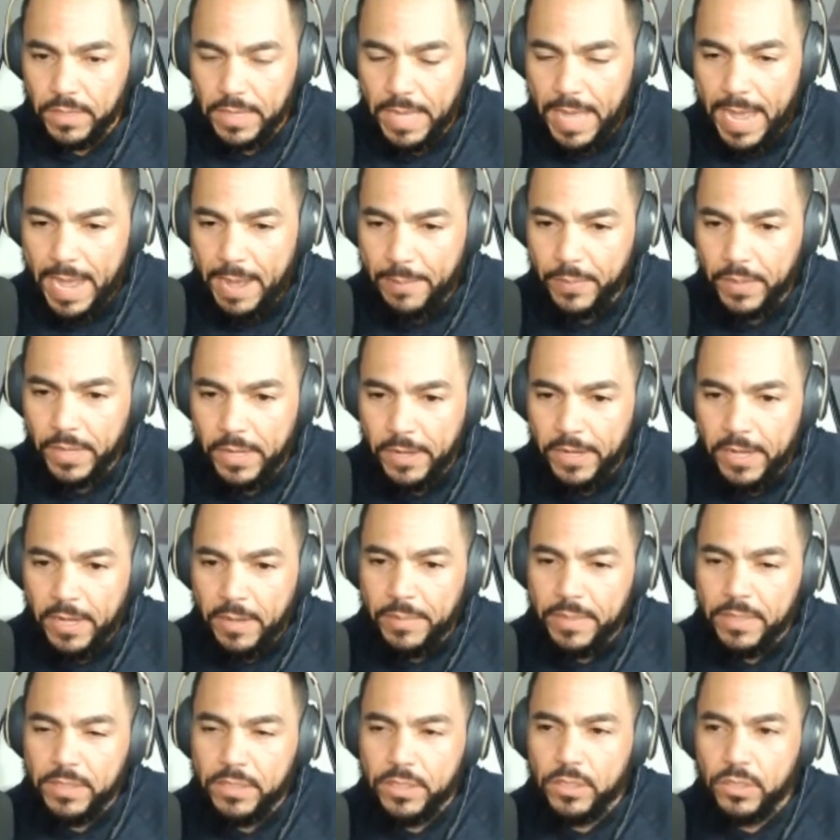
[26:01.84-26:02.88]
app.
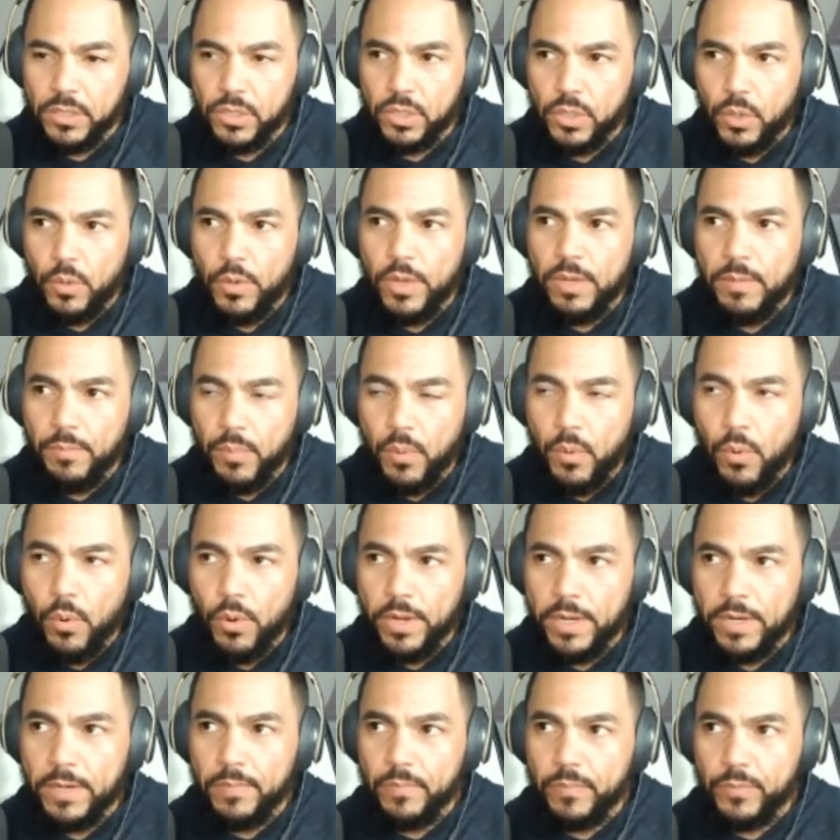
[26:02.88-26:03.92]
But it's just so
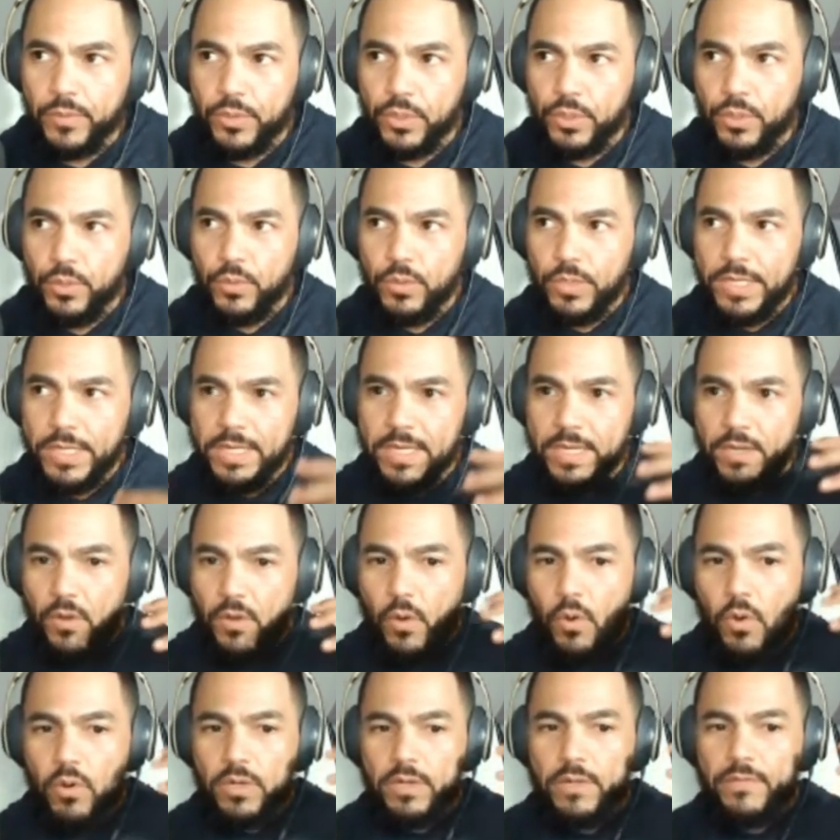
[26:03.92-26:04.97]
important to get
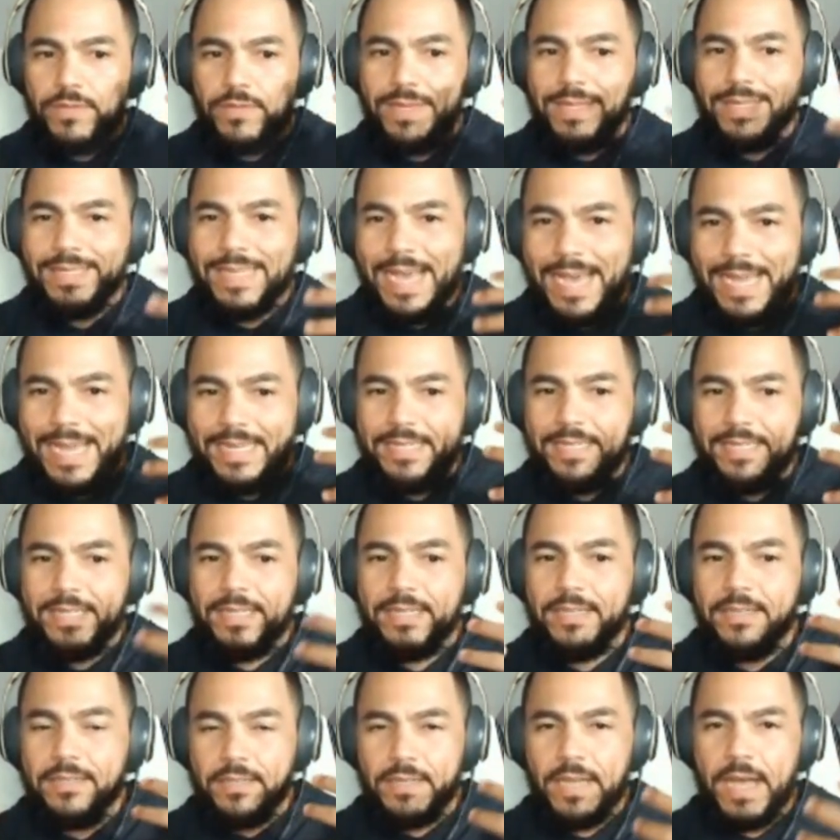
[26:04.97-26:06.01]
all of these
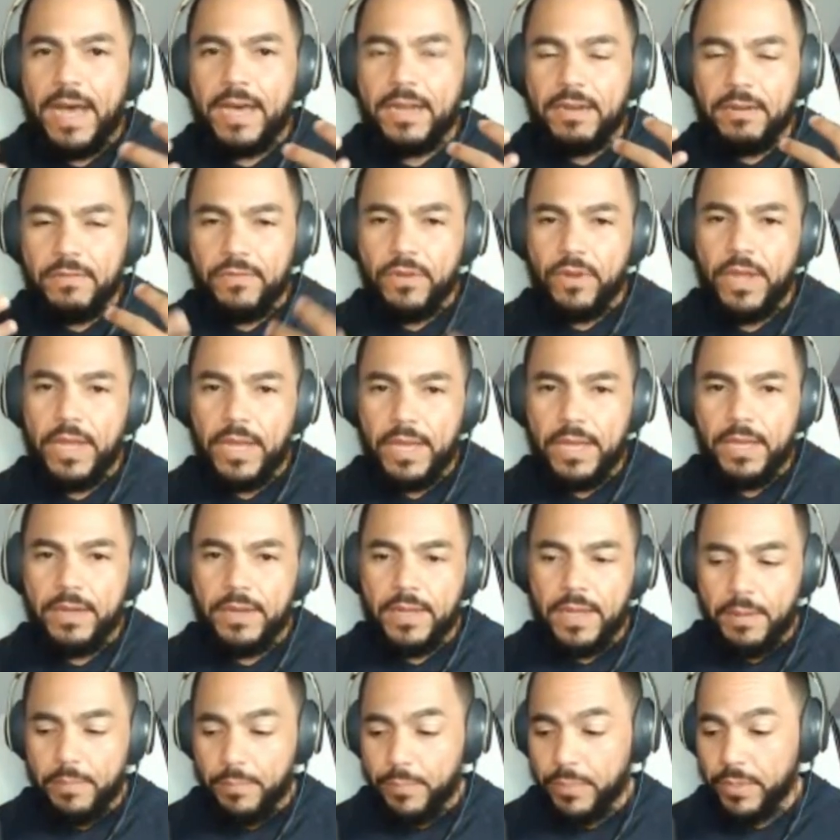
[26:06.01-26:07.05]
ideas out of your head
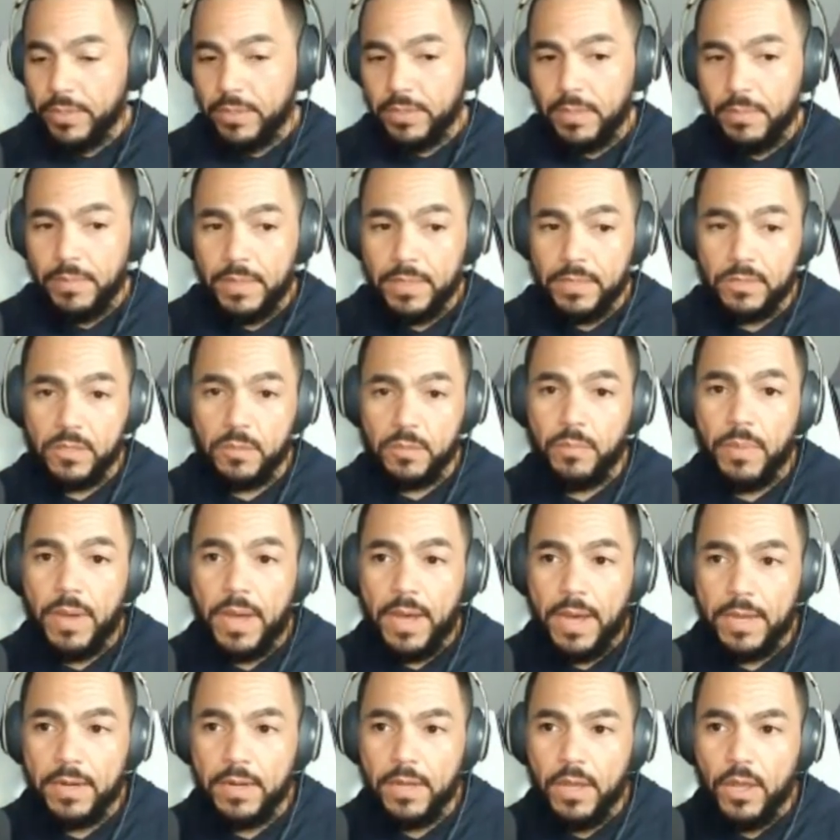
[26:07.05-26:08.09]
and put them in a
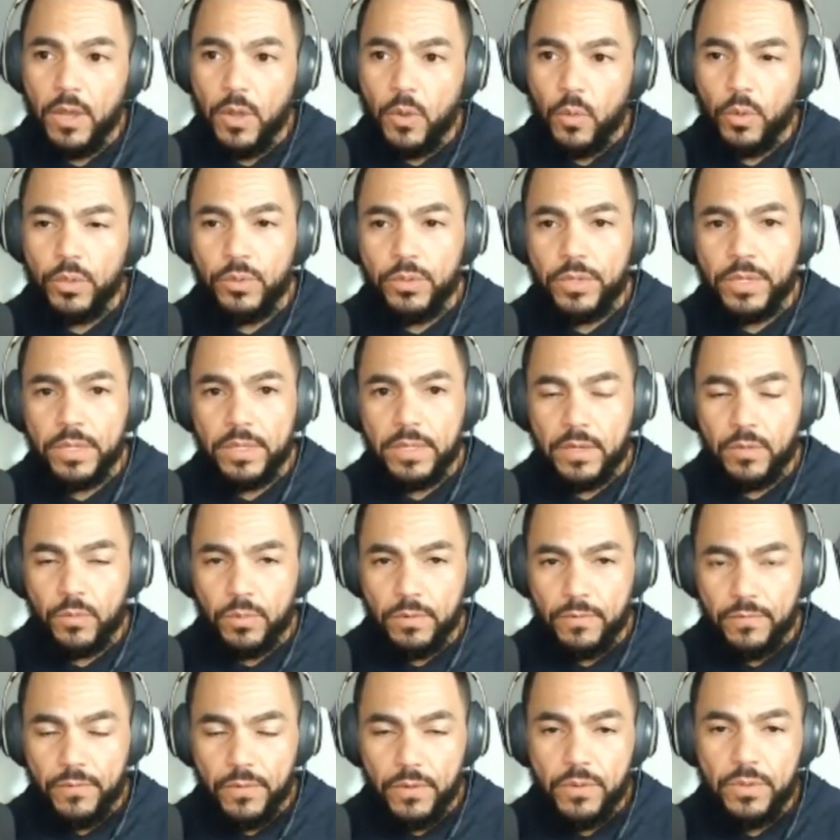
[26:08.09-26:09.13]
spot where you can then
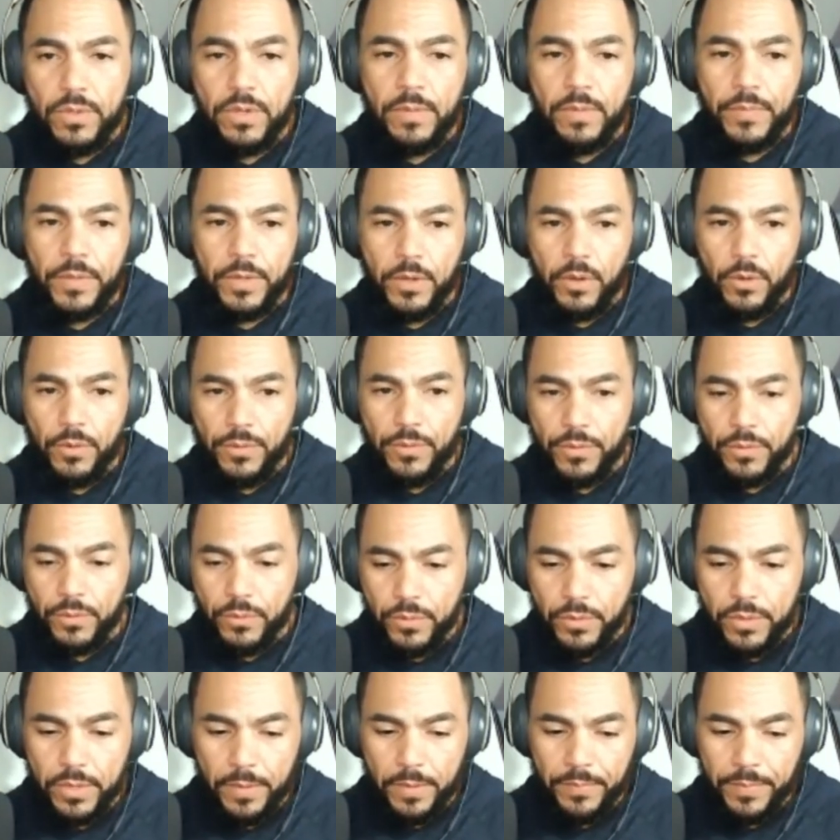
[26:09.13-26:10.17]
review them, go
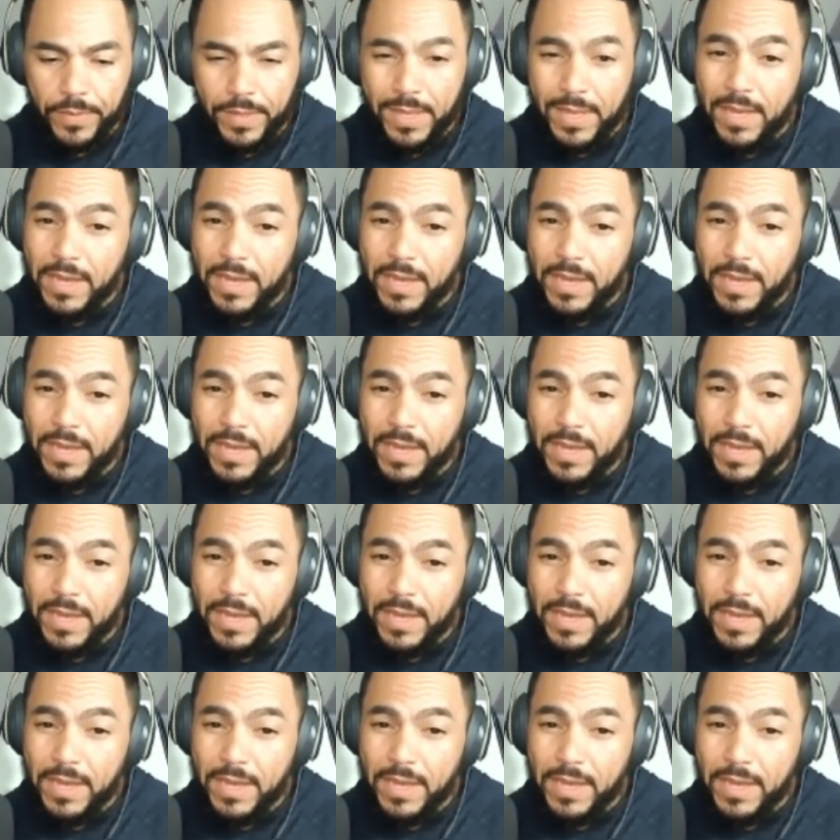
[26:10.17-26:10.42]
through them,